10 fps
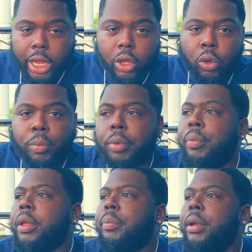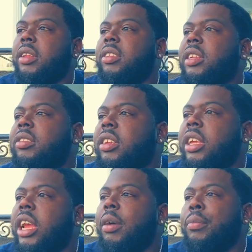that go. Business get took
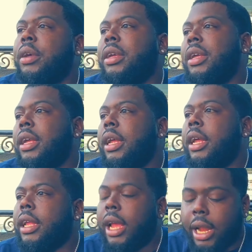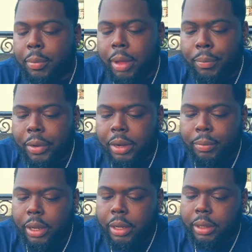care of, but yeah, that's my brother,
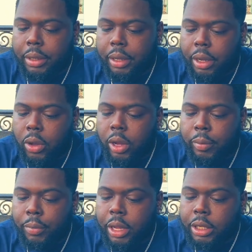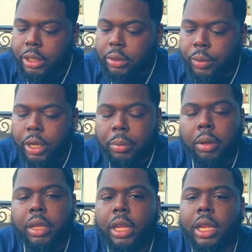man. Long live Meet You. We come
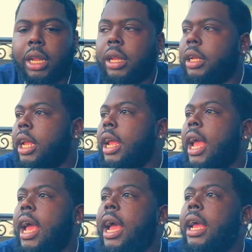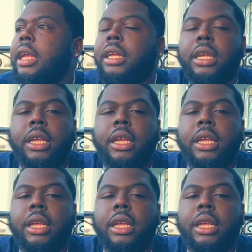out together, like, yeah, hi.